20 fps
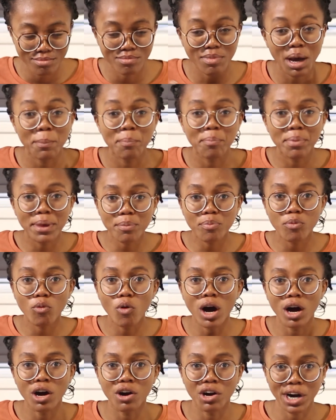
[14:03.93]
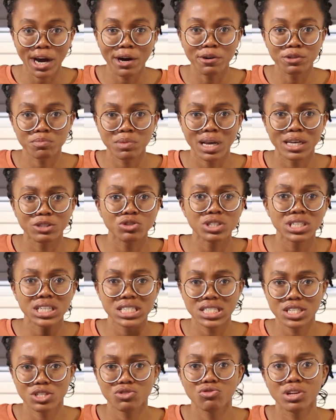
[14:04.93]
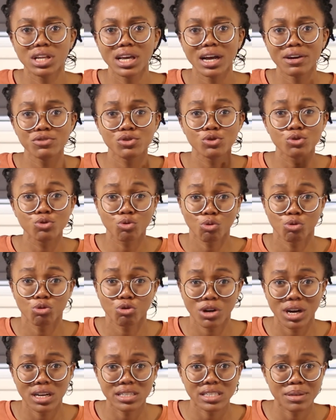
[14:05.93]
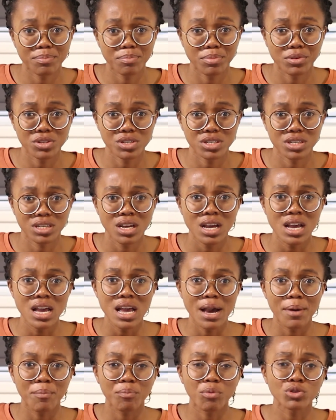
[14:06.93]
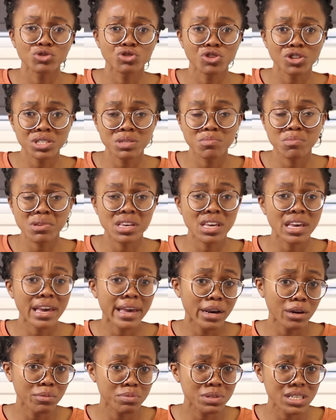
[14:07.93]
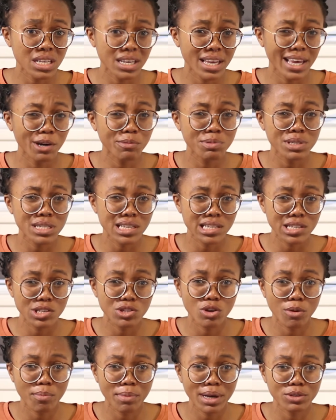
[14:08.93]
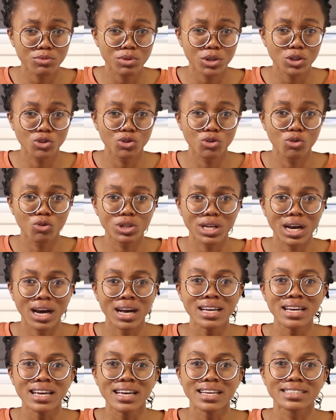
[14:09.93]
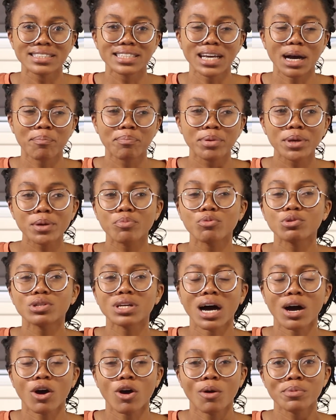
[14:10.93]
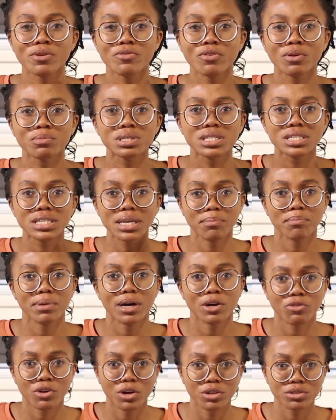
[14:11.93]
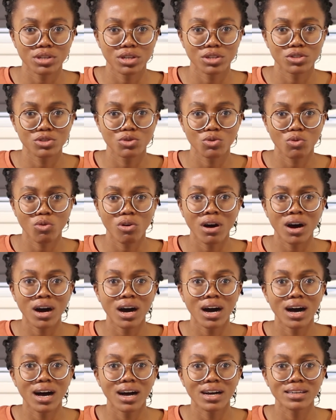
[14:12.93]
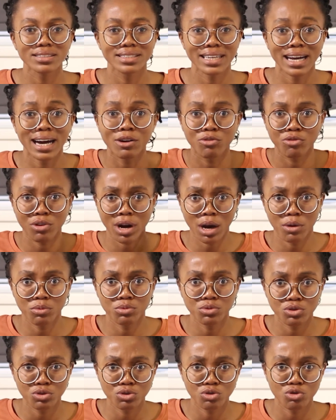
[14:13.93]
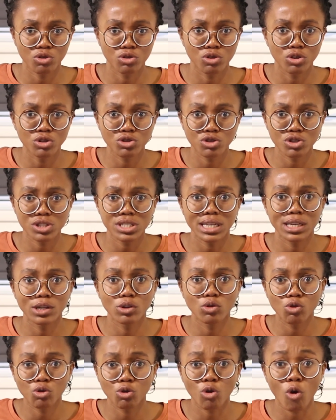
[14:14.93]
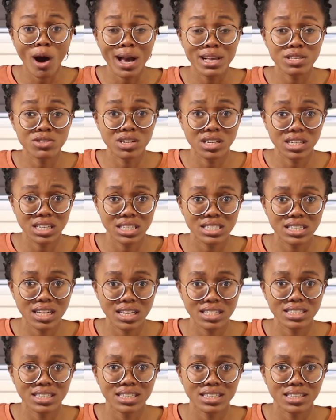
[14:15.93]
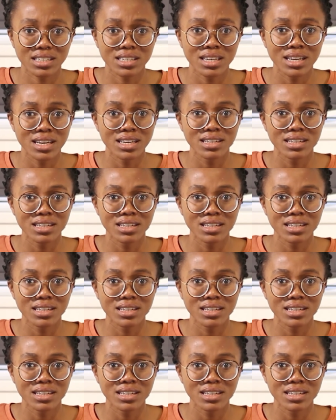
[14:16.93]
my people are around me. I don't necessarily have to know you as a person. But trust me, it helps it helps ease your mind when you know that there are people that are coming from the same background as you are and they're around you. You're not just alone or isolated in